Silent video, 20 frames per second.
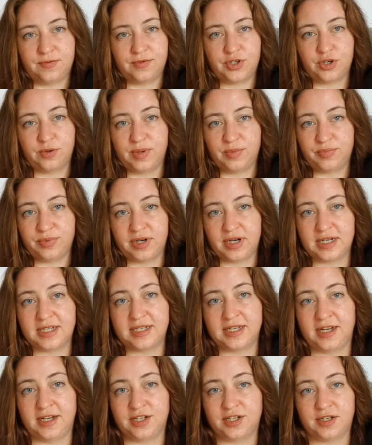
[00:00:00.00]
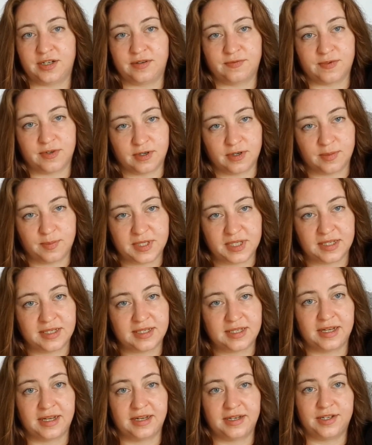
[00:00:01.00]
German pronunciation and verbs
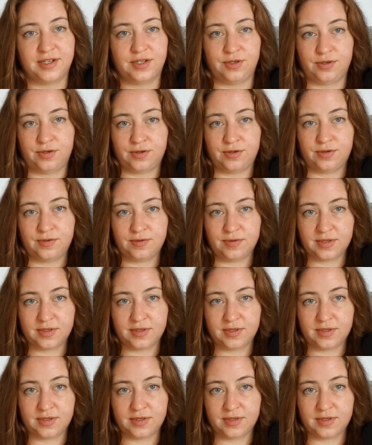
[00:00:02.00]
is day two,